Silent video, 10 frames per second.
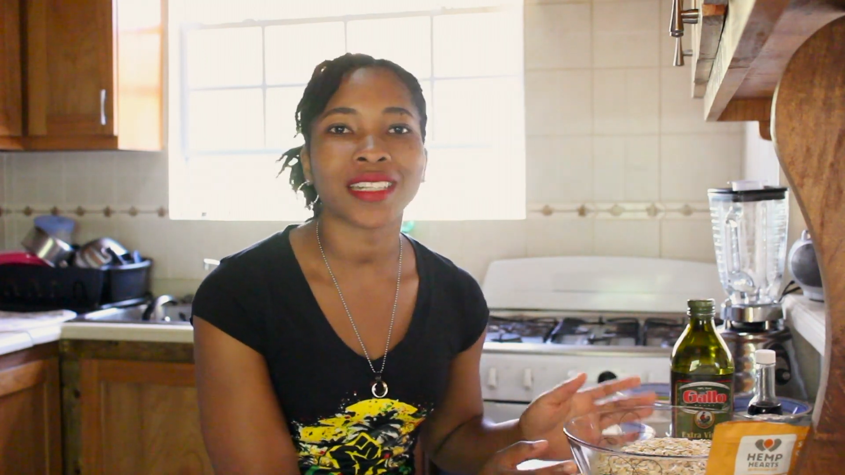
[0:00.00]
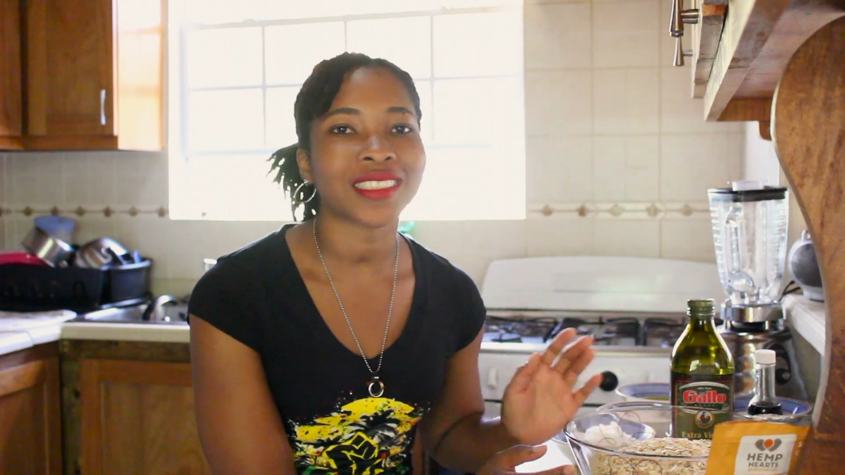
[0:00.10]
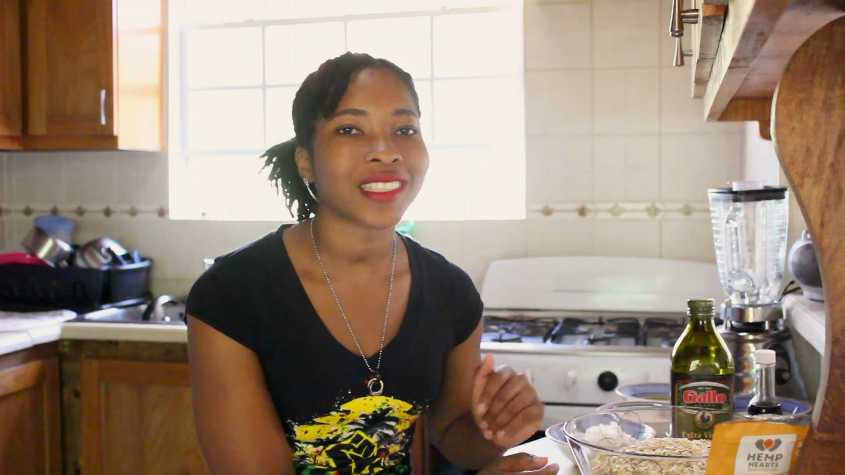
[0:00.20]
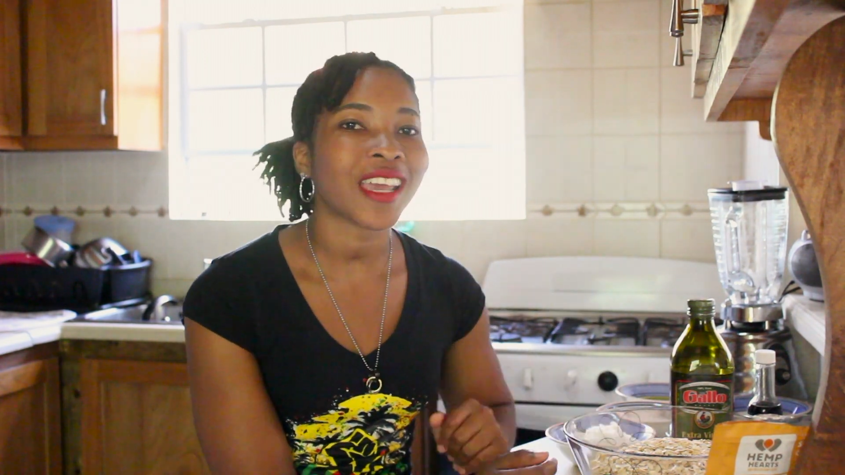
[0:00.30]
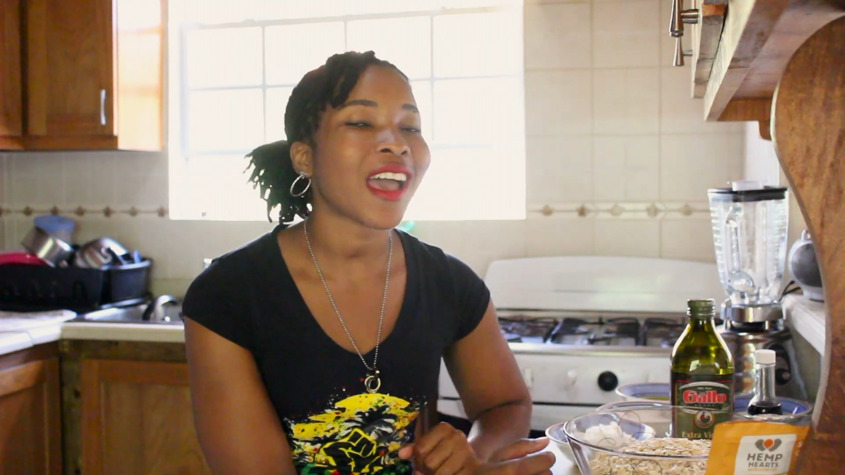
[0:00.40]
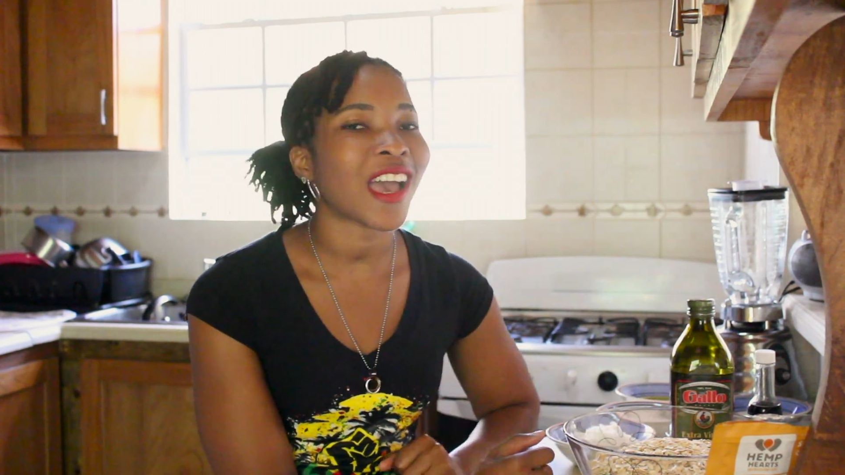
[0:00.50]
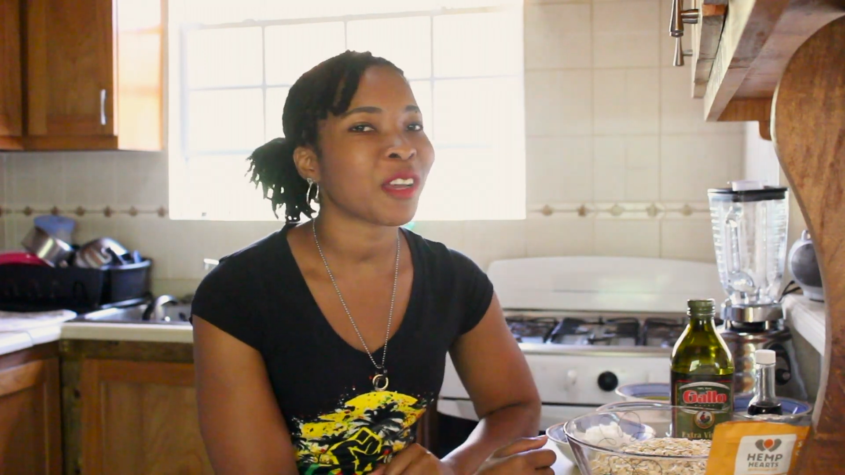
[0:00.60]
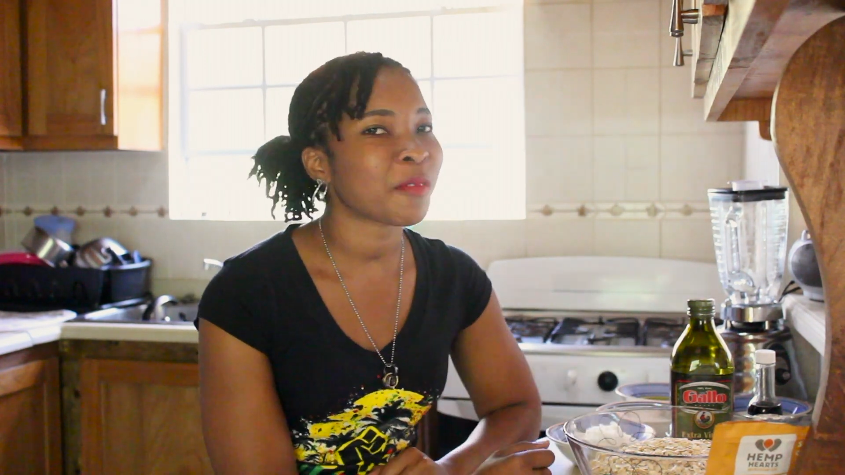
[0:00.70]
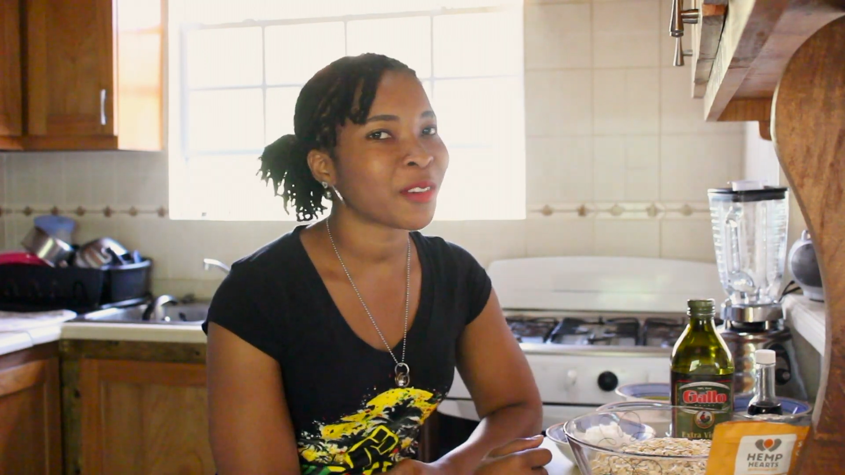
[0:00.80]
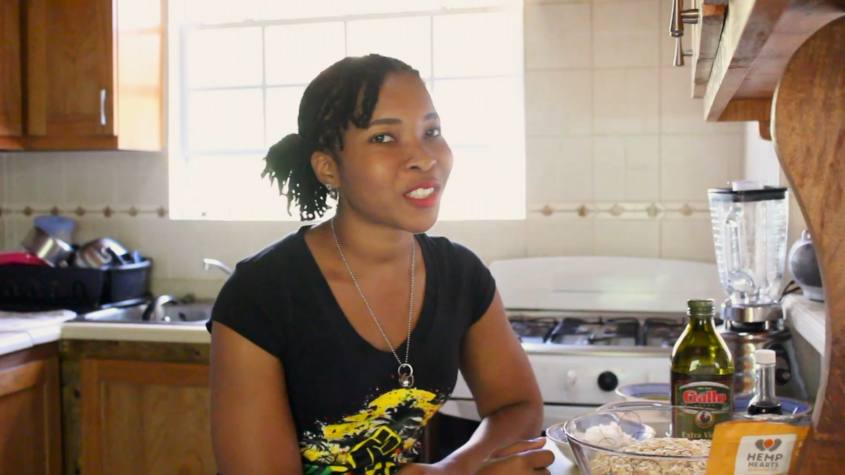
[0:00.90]
and today I
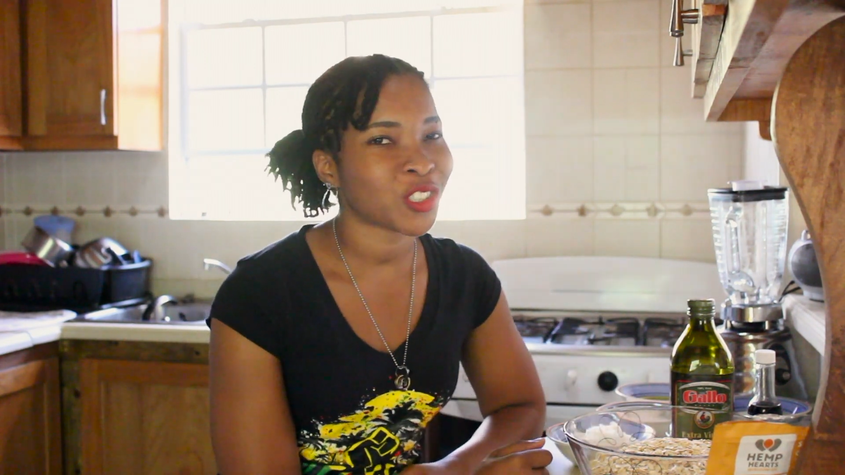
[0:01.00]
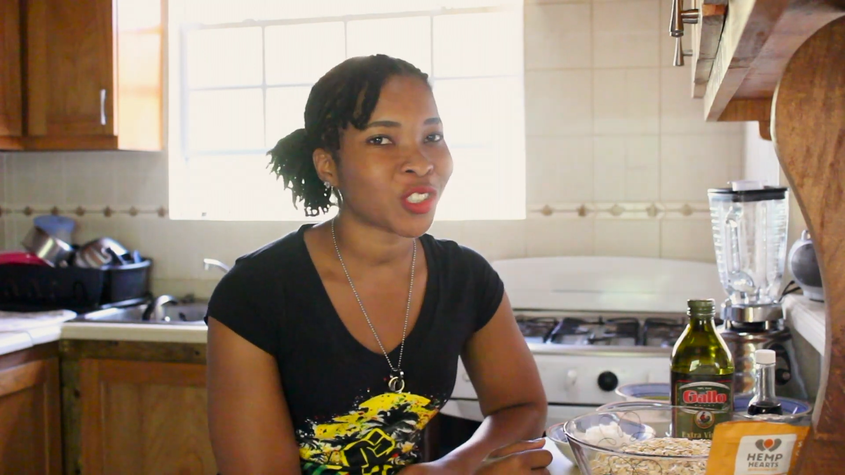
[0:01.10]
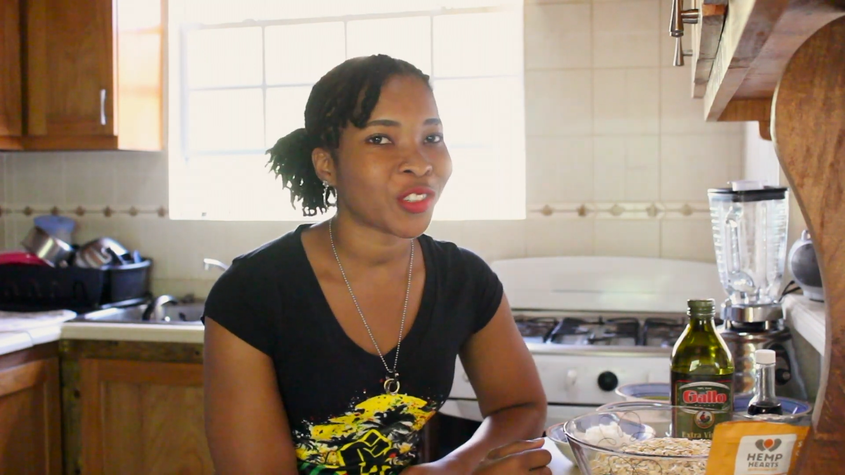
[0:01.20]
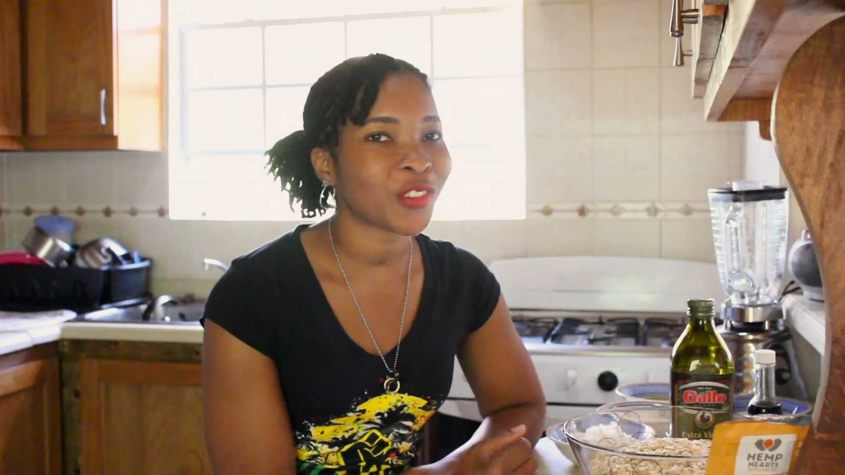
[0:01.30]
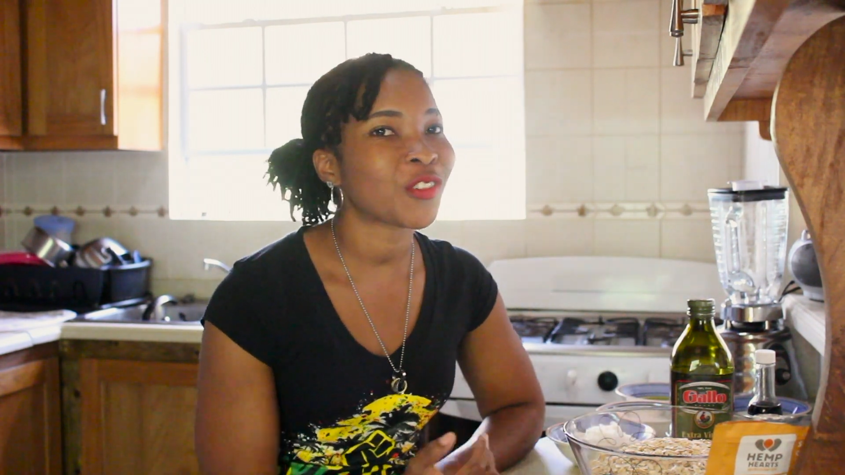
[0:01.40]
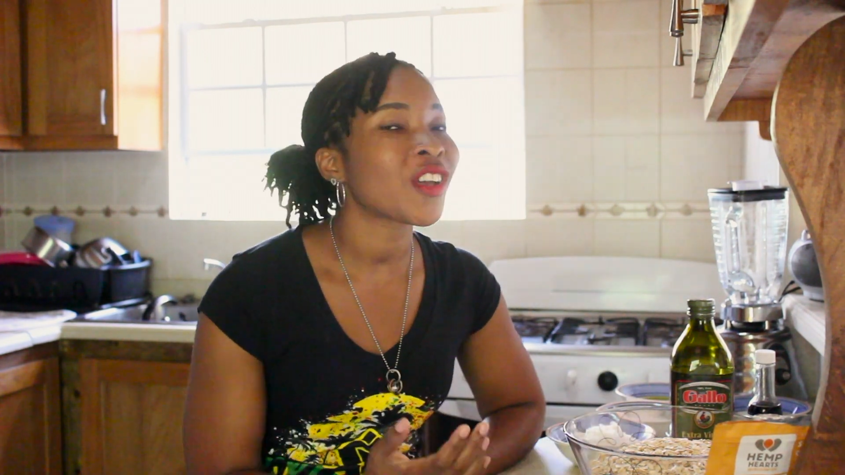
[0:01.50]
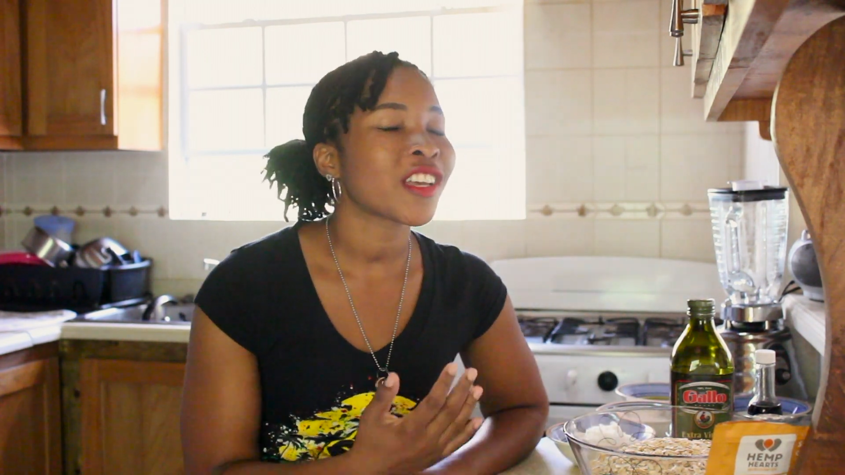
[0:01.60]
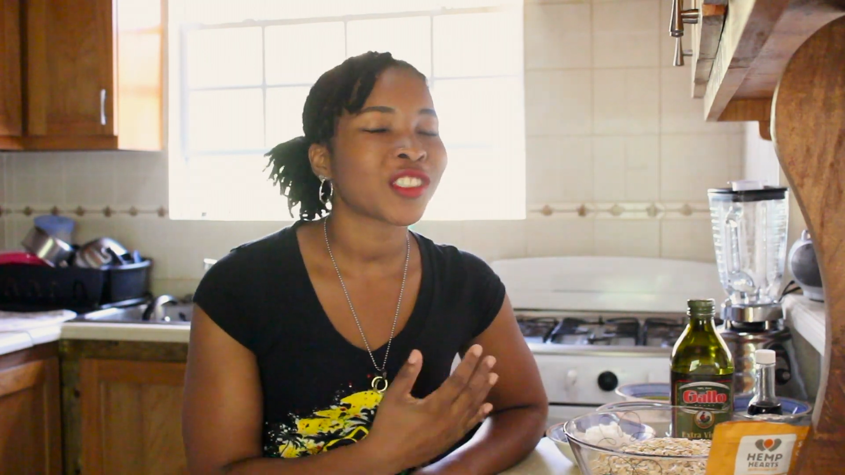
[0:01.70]
am going to show you